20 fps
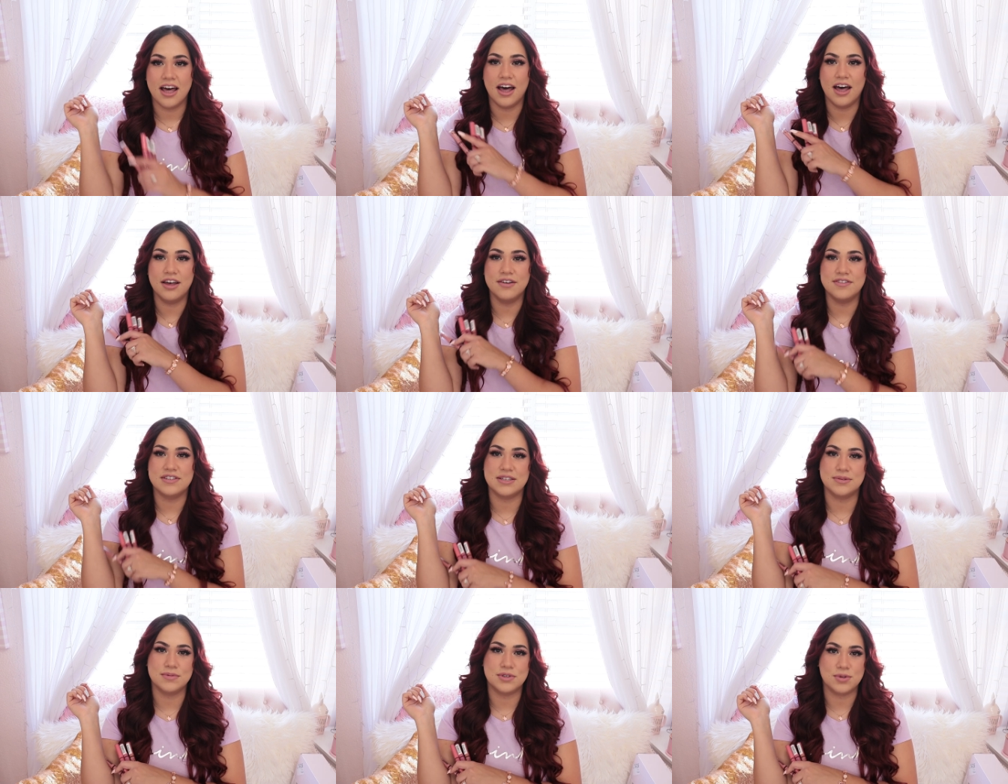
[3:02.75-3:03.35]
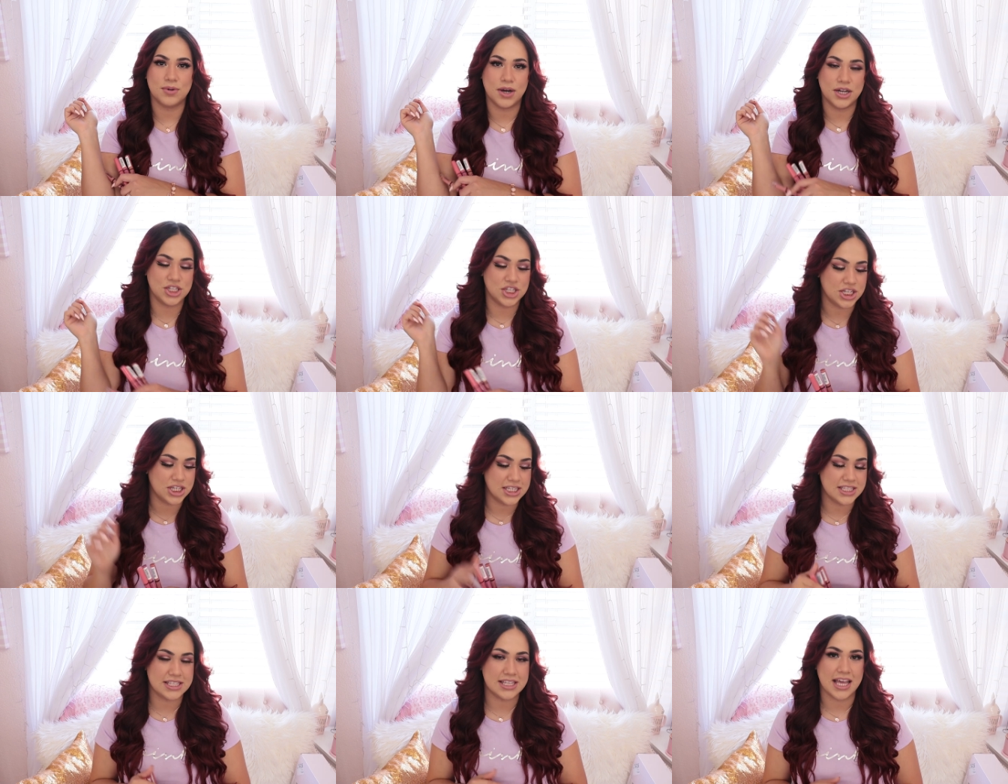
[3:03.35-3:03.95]
of some
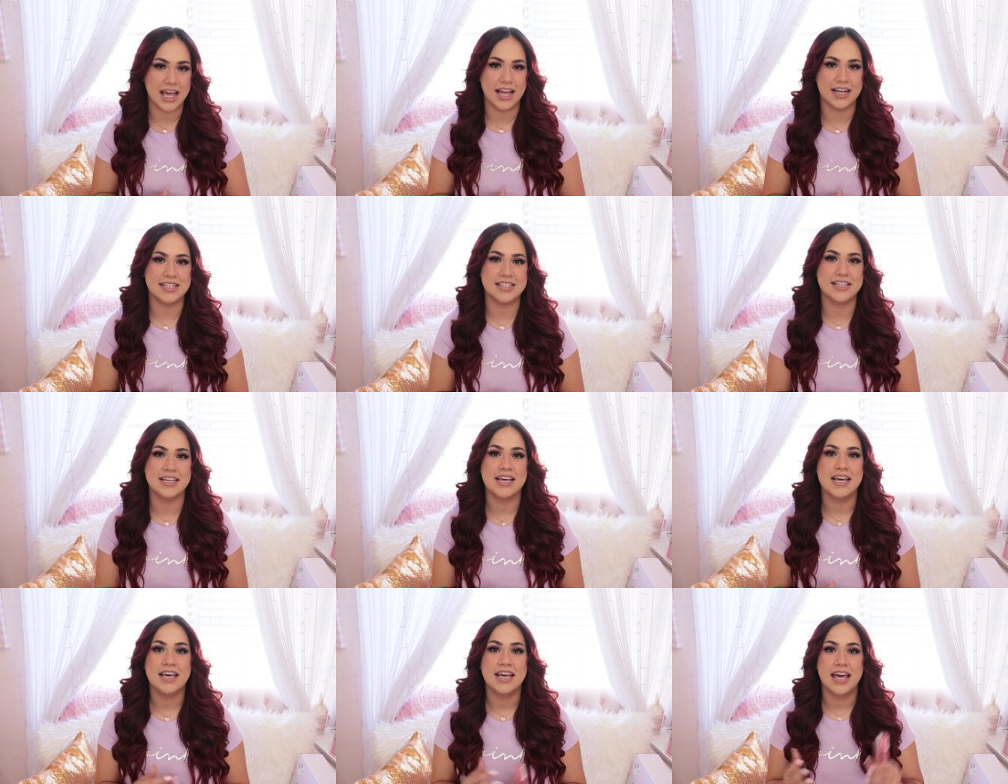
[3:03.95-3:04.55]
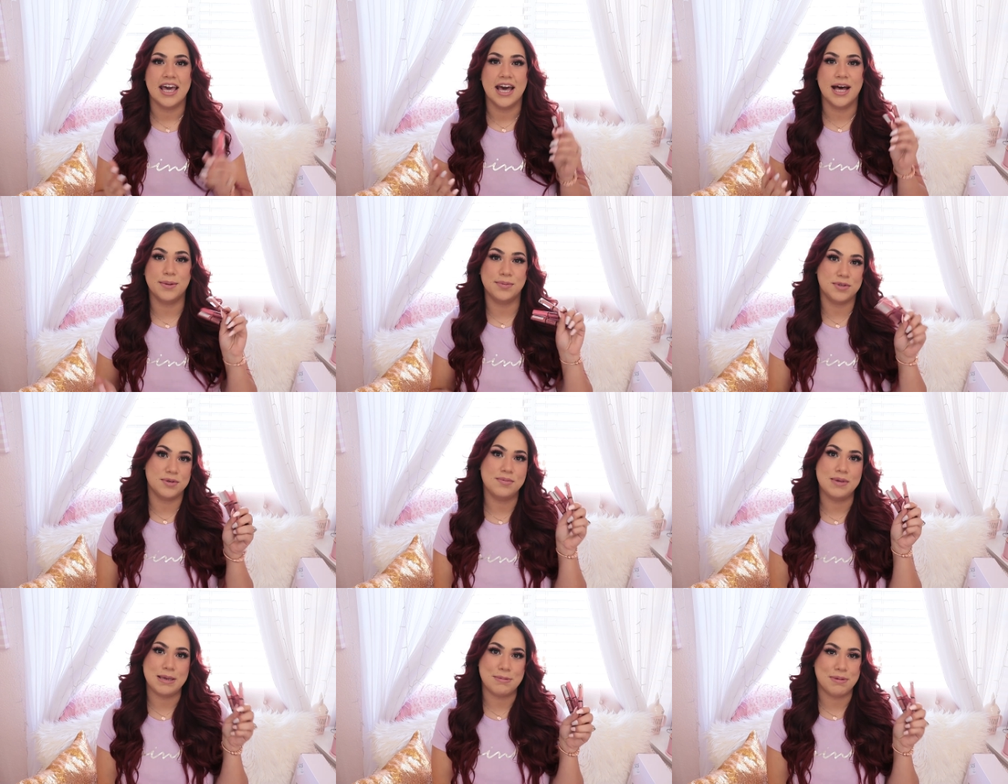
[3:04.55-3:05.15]
swatches that
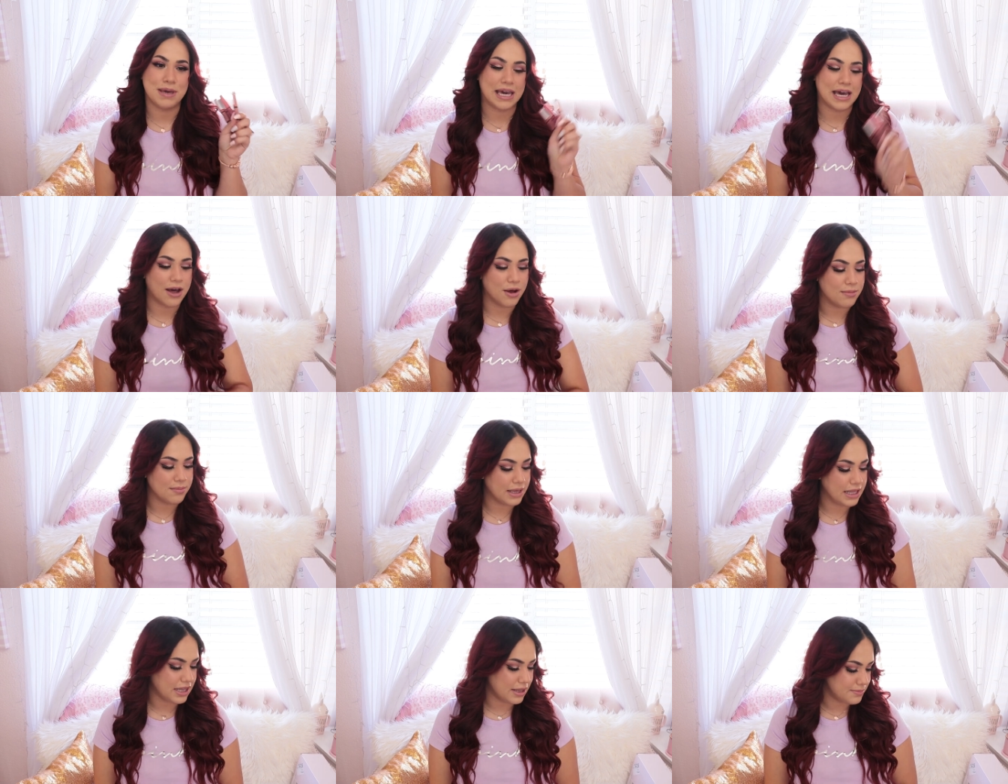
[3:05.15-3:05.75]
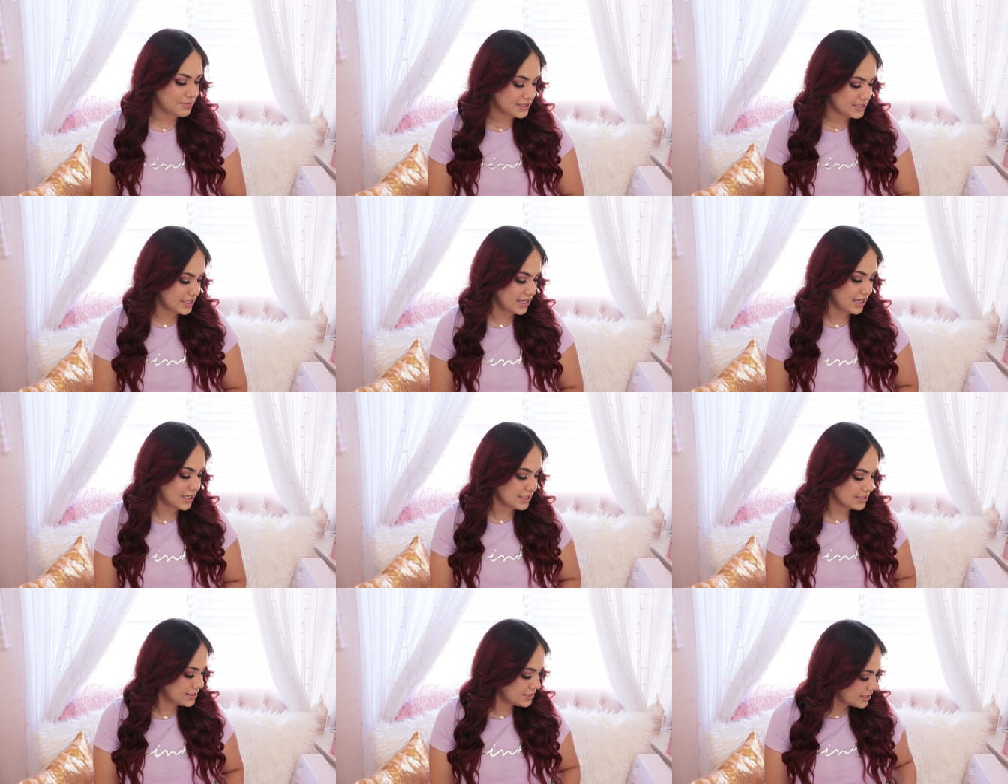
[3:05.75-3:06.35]
helped me pick out my
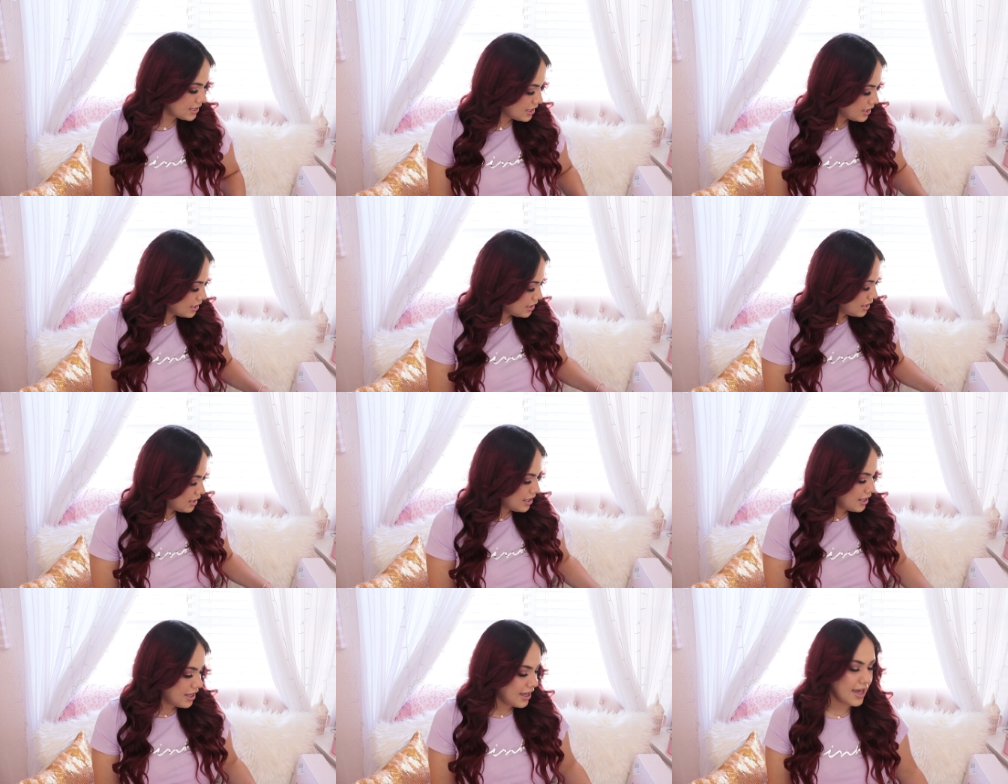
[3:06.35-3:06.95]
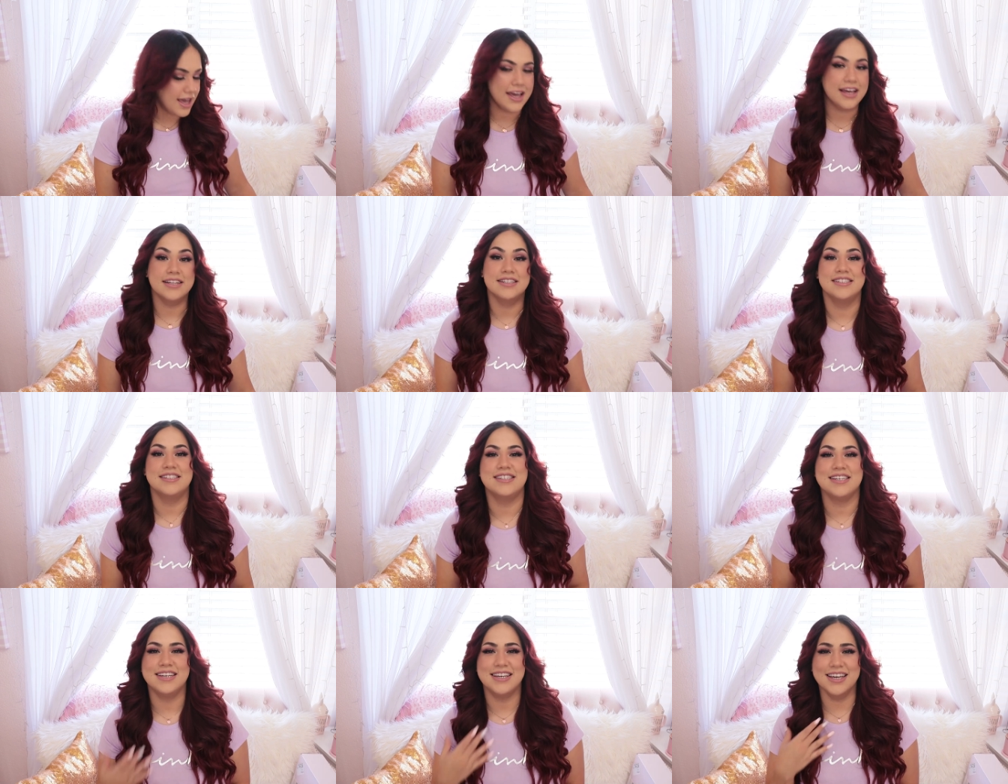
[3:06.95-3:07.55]
lipsticks. And